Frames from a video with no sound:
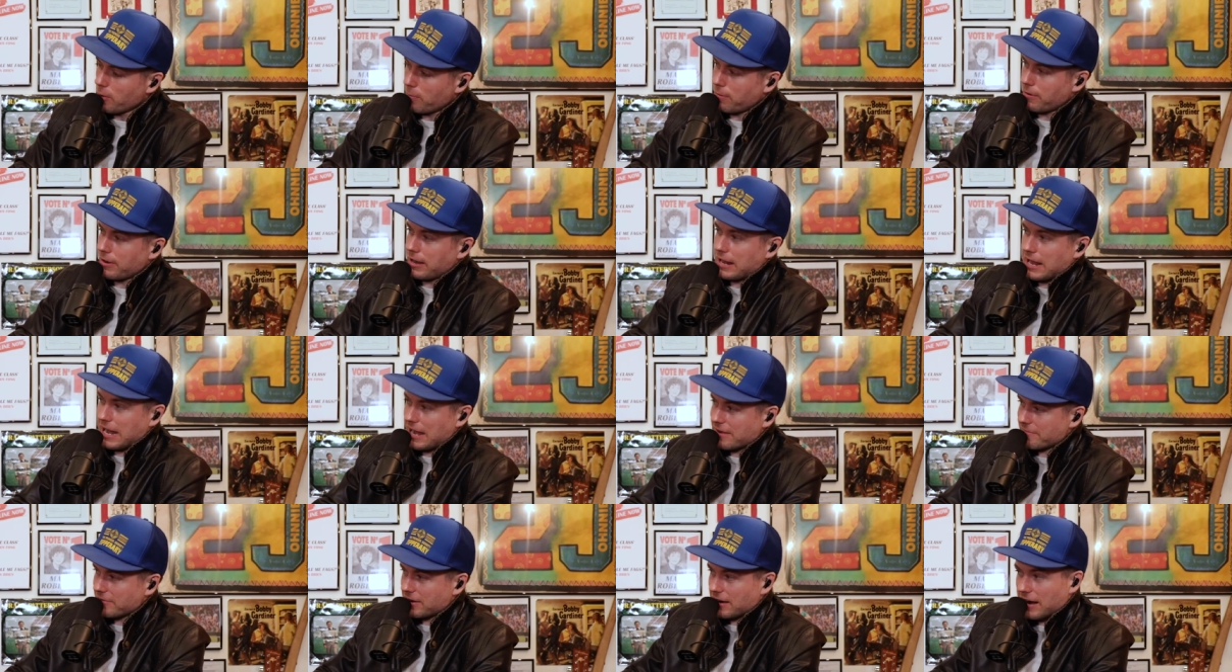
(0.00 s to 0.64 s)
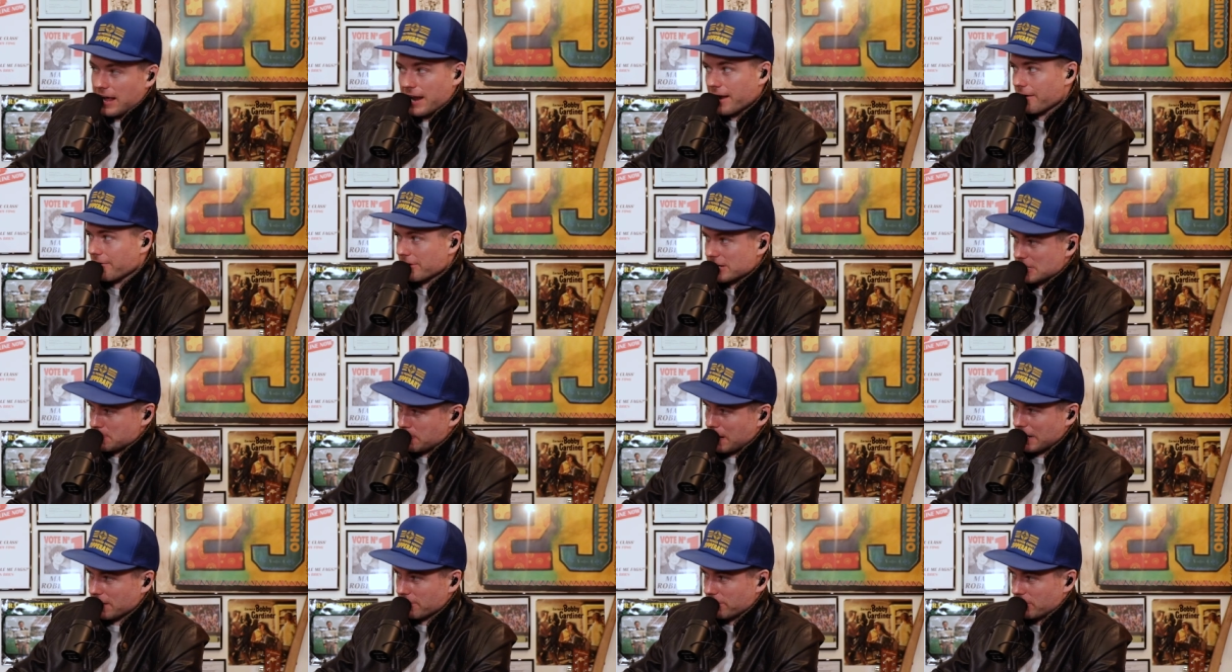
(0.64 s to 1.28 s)
but I have a lot of
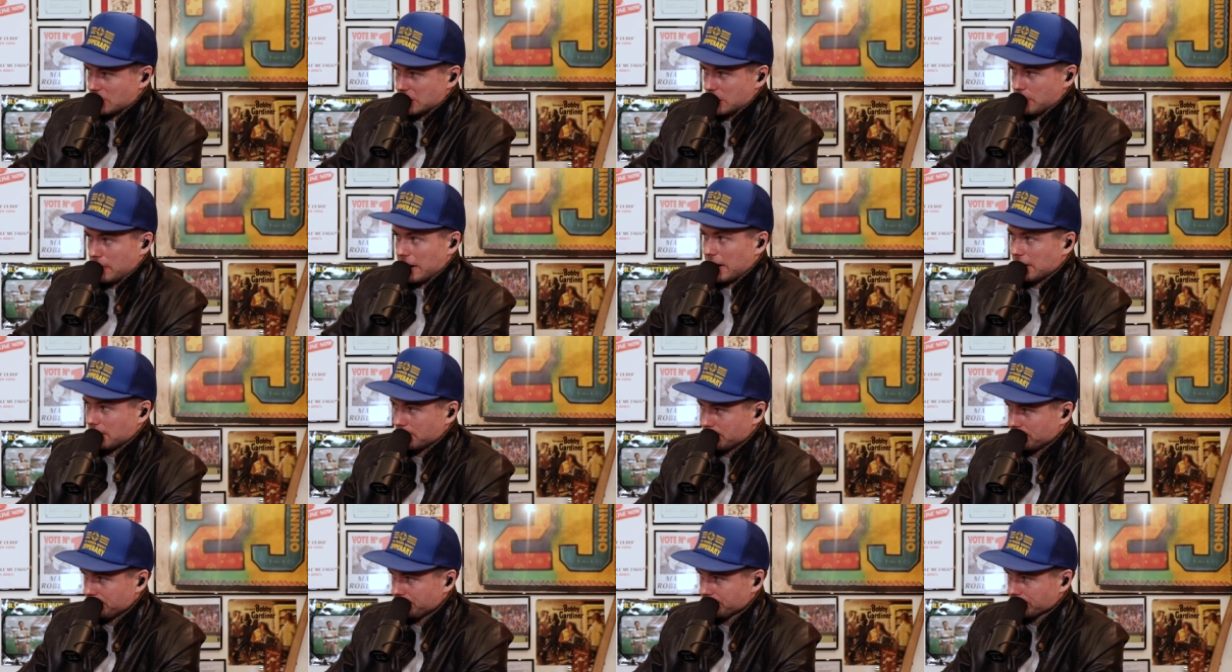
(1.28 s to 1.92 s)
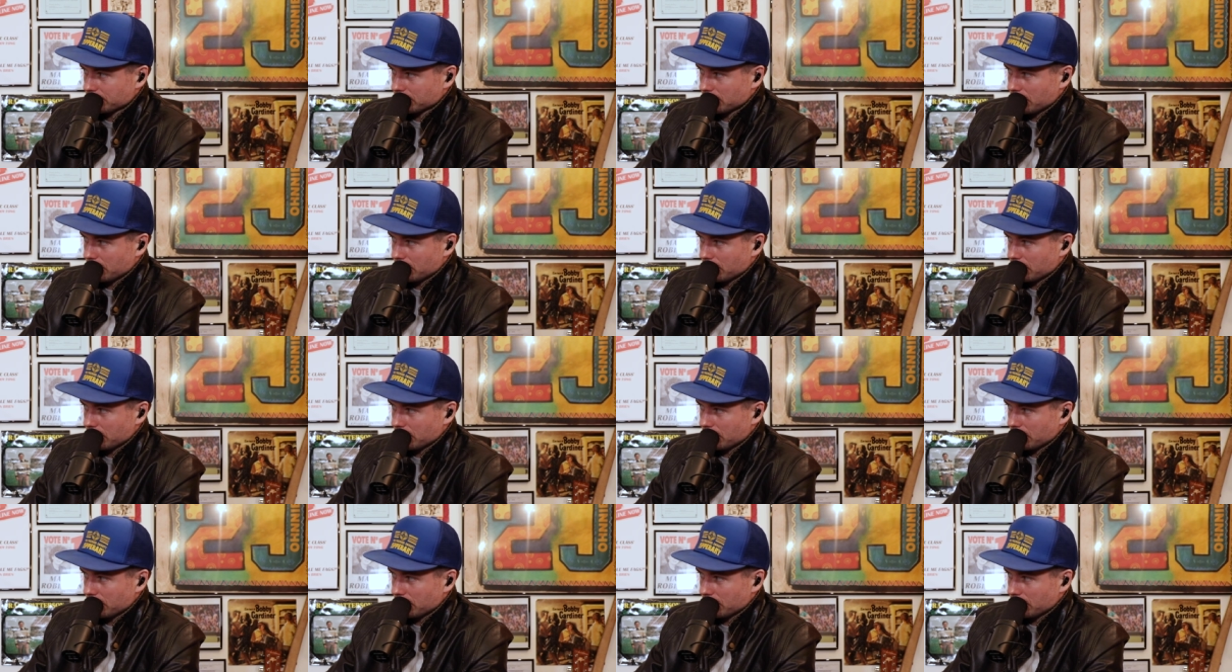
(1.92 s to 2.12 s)
respect for Japan.